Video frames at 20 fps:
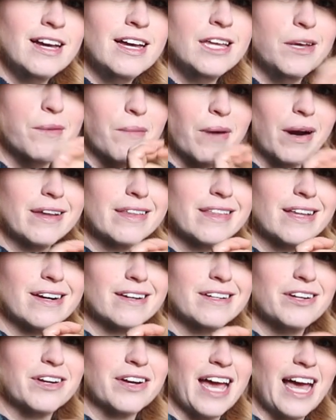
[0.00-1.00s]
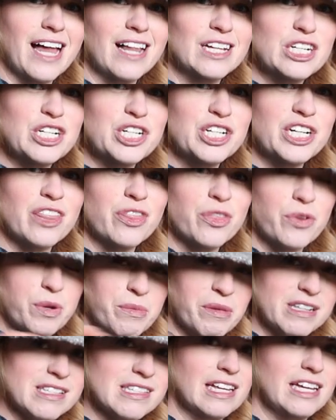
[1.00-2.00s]
you mark that on your calendar and three
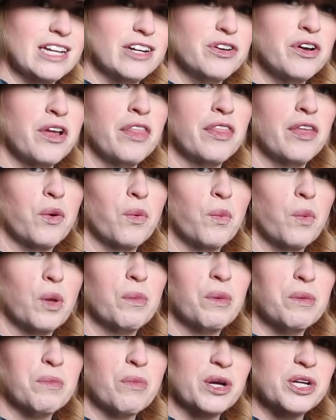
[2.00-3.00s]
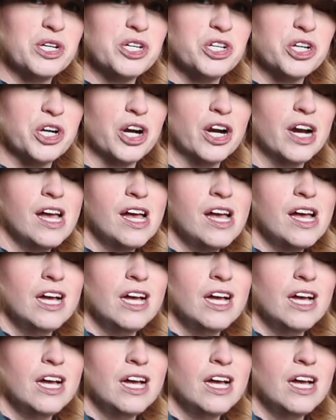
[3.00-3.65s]
months later there will be moisture.